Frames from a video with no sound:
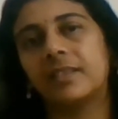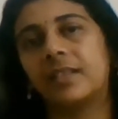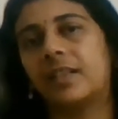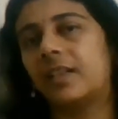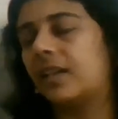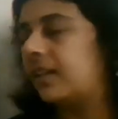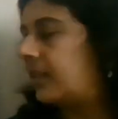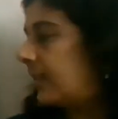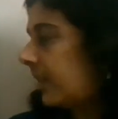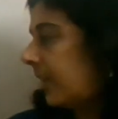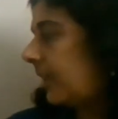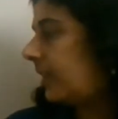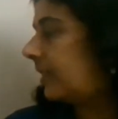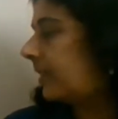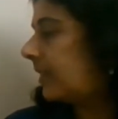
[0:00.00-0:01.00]
That are
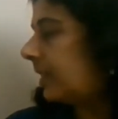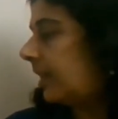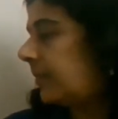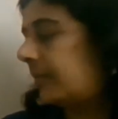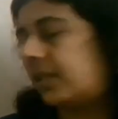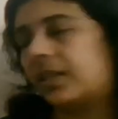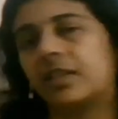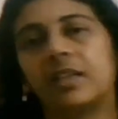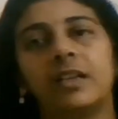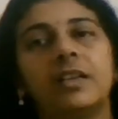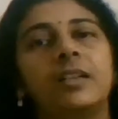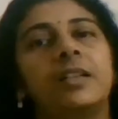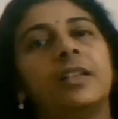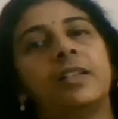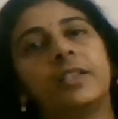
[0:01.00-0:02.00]
nothing but
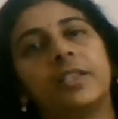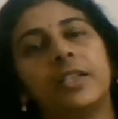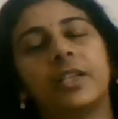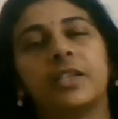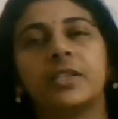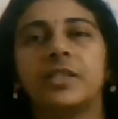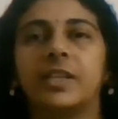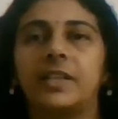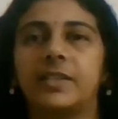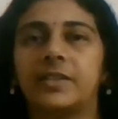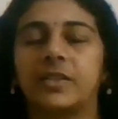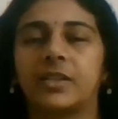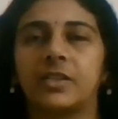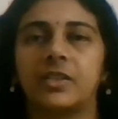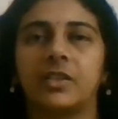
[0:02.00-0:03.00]
the tertiary
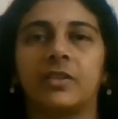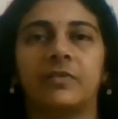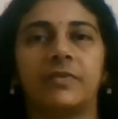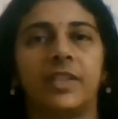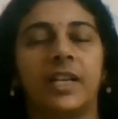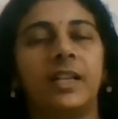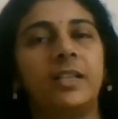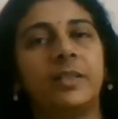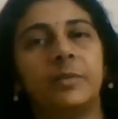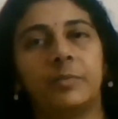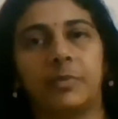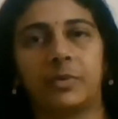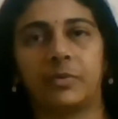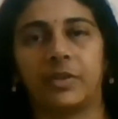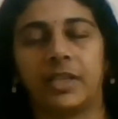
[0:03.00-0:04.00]
structure of that
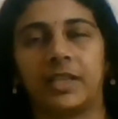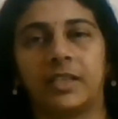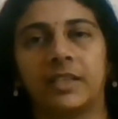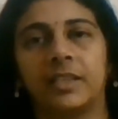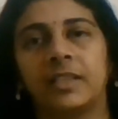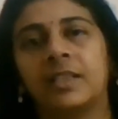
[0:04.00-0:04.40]
protein,